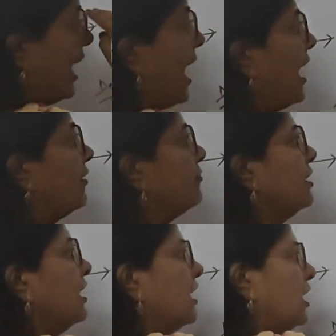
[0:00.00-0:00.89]
have
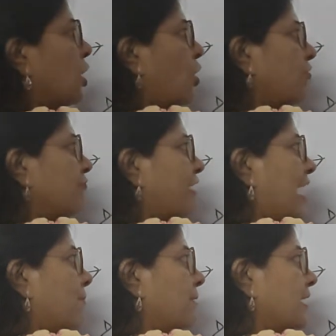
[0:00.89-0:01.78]
long
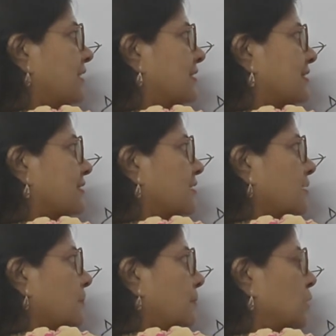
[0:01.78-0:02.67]
fibrils,
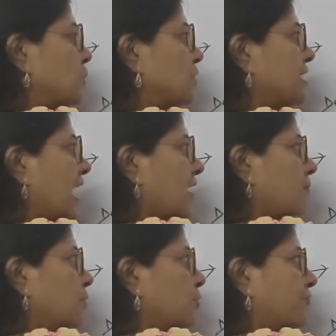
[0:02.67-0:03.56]

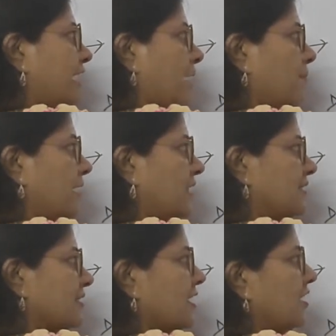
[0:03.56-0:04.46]
dark blue
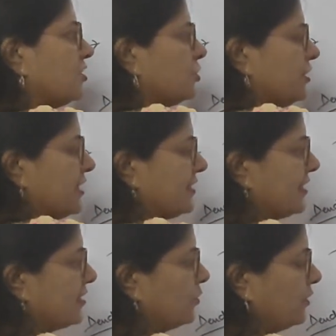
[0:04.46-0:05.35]
fibrils. So this
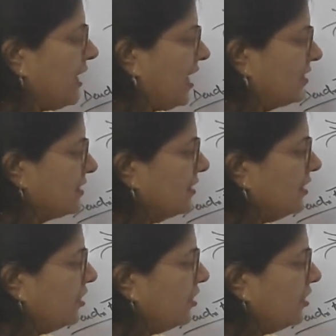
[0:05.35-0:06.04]
is known as